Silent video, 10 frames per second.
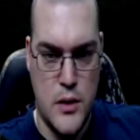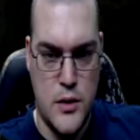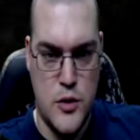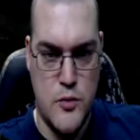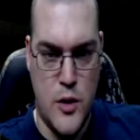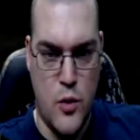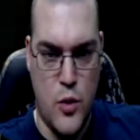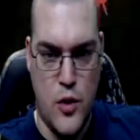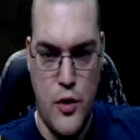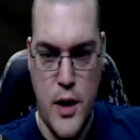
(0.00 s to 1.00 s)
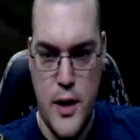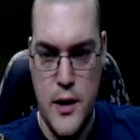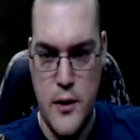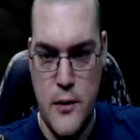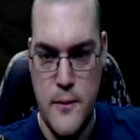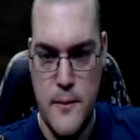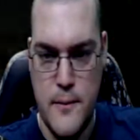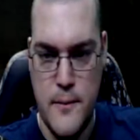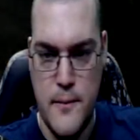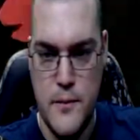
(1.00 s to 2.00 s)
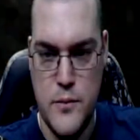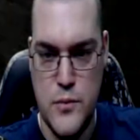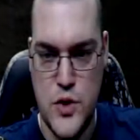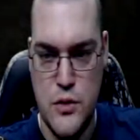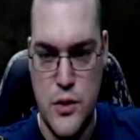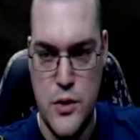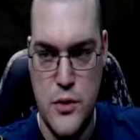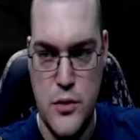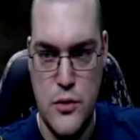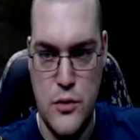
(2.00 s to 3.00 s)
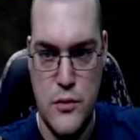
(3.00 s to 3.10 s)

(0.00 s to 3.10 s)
Use my war cry here. Shoot you.